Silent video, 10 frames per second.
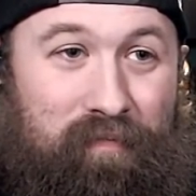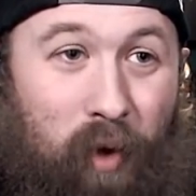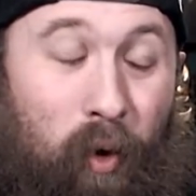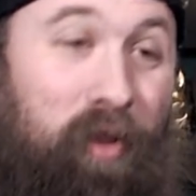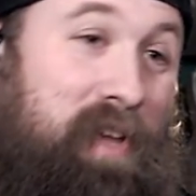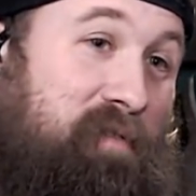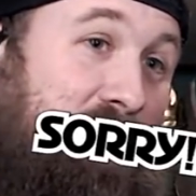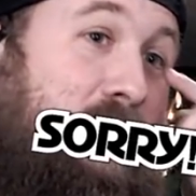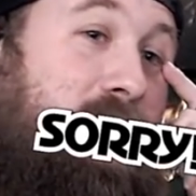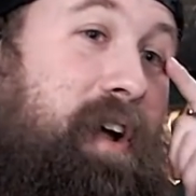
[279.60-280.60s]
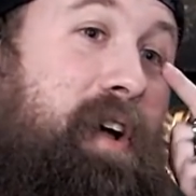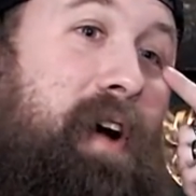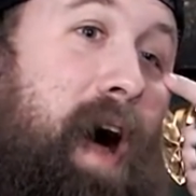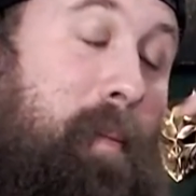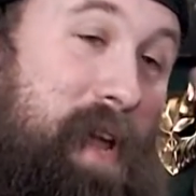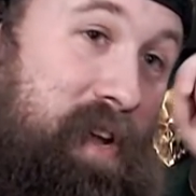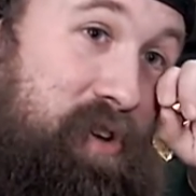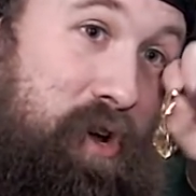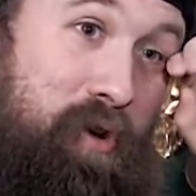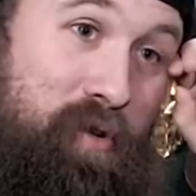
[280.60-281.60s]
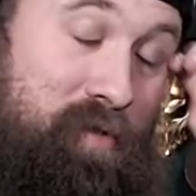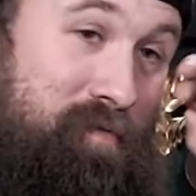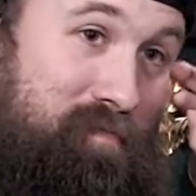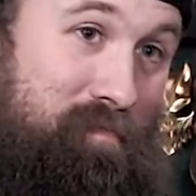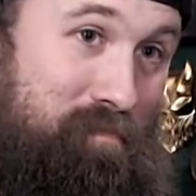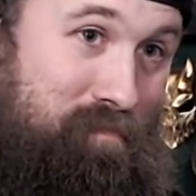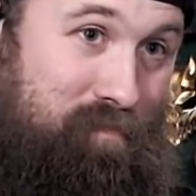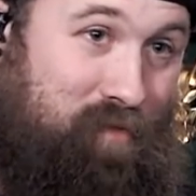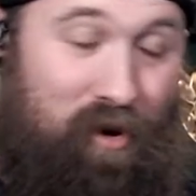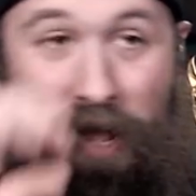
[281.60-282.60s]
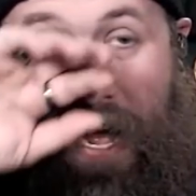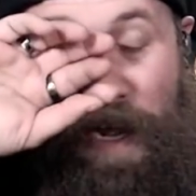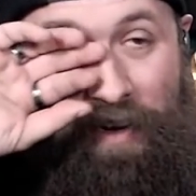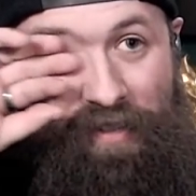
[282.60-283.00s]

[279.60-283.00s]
Holy f***. I mean, dude, they're not